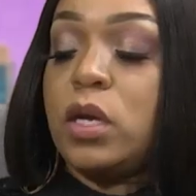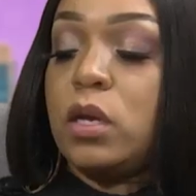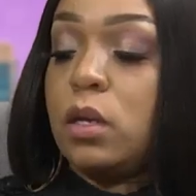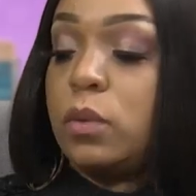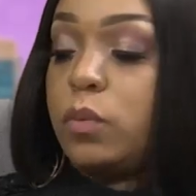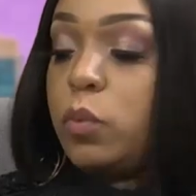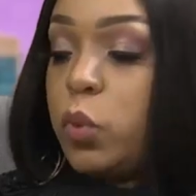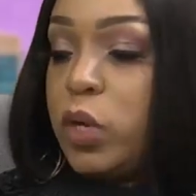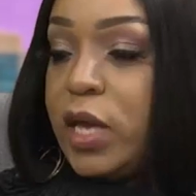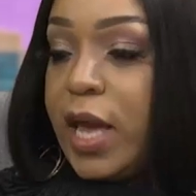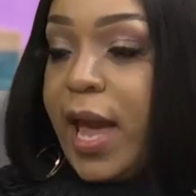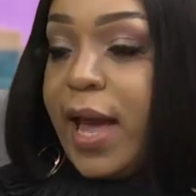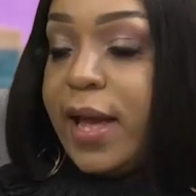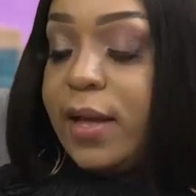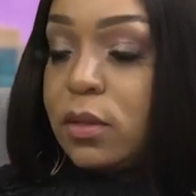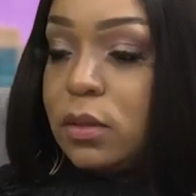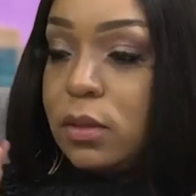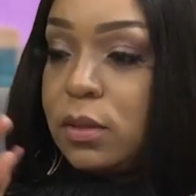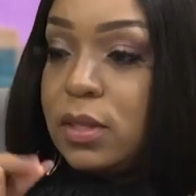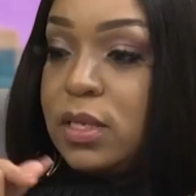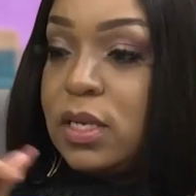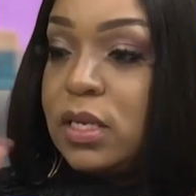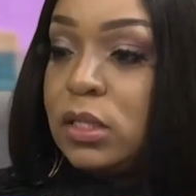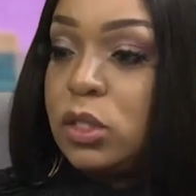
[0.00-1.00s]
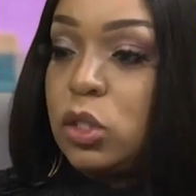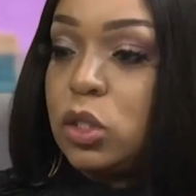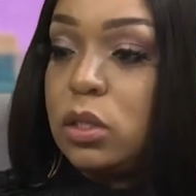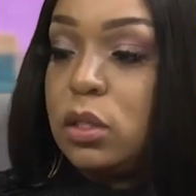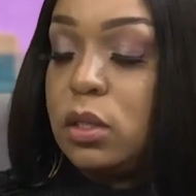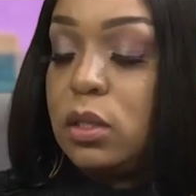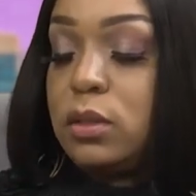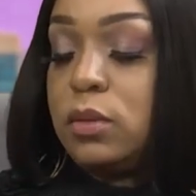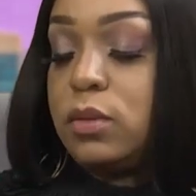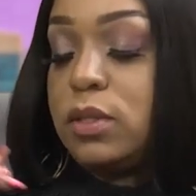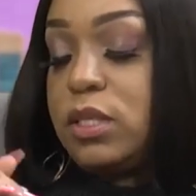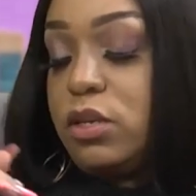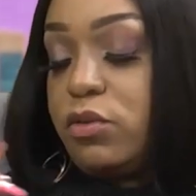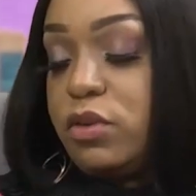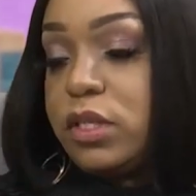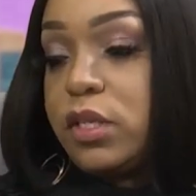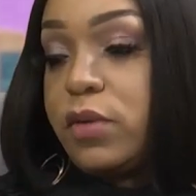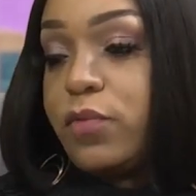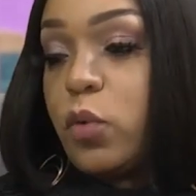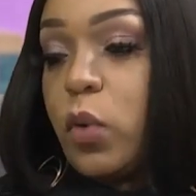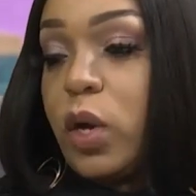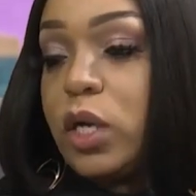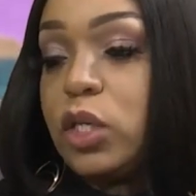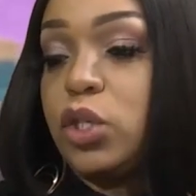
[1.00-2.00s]
we end these series
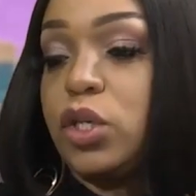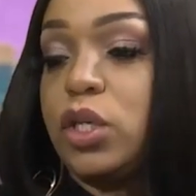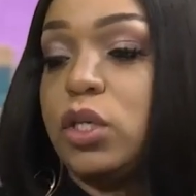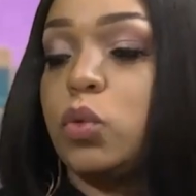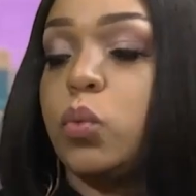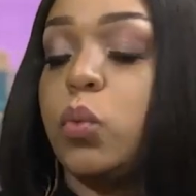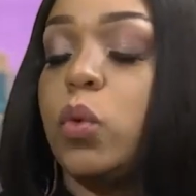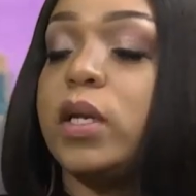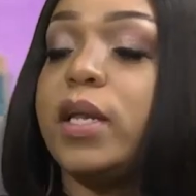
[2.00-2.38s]
of questions.